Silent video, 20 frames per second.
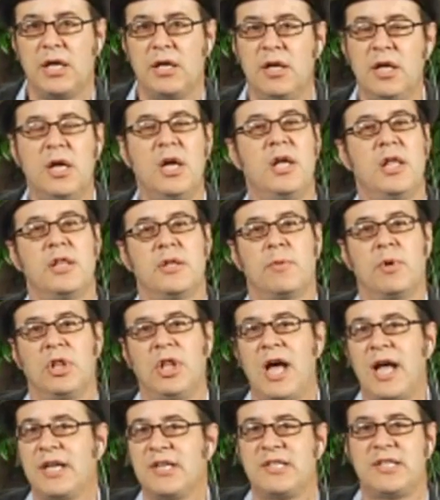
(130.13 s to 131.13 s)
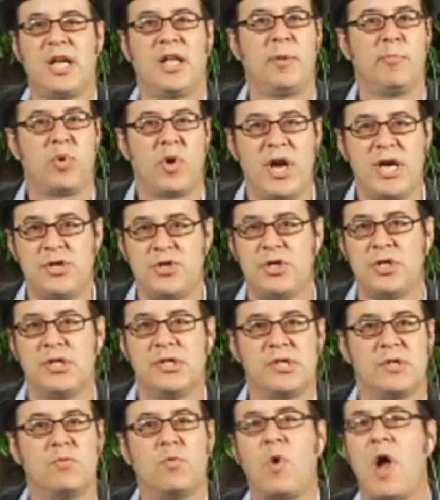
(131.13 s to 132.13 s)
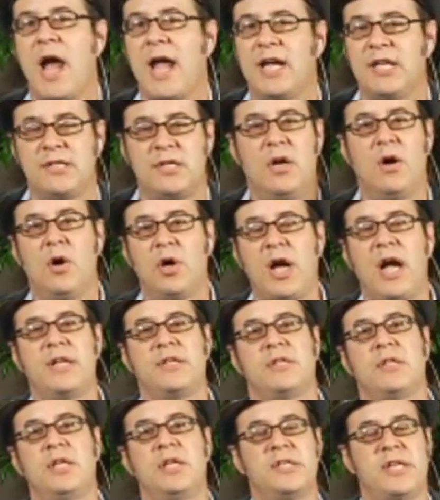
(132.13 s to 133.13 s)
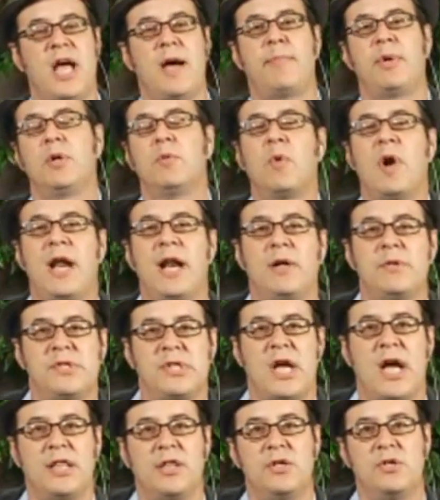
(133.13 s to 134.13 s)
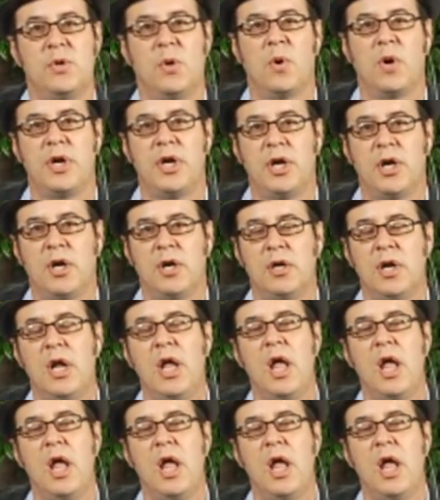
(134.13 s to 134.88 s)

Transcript: There were a lot of celebrations and riots and all kinds of things happening right outside the door here.